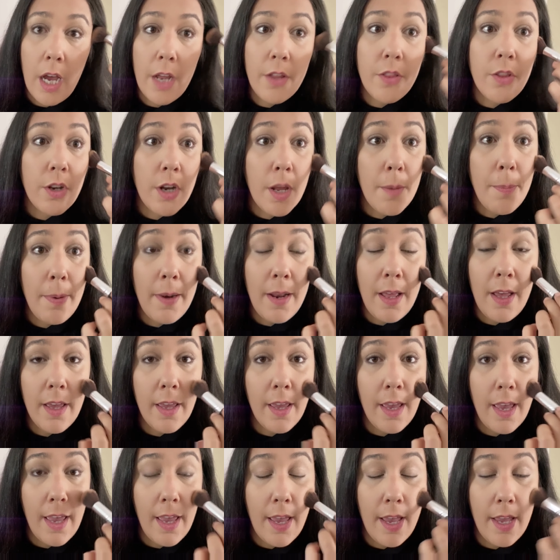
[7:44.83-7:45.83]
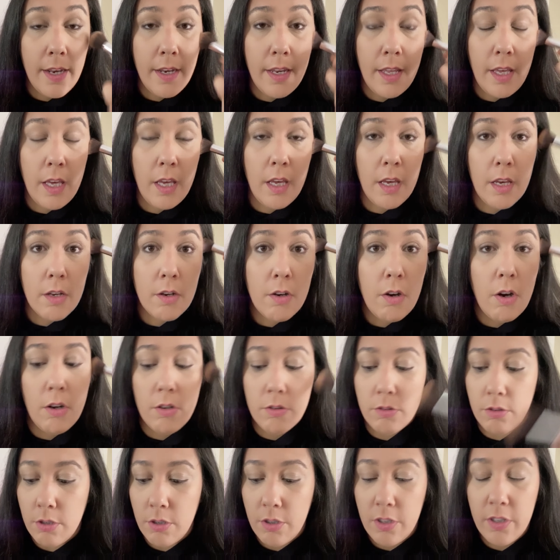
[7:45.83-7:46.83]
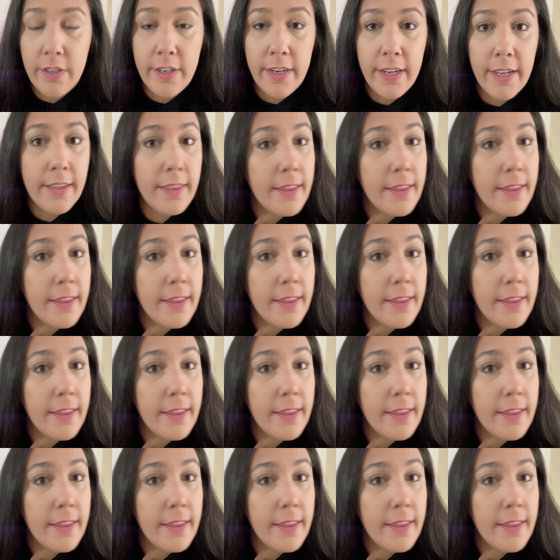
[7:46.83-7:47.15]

don't apply any contour, and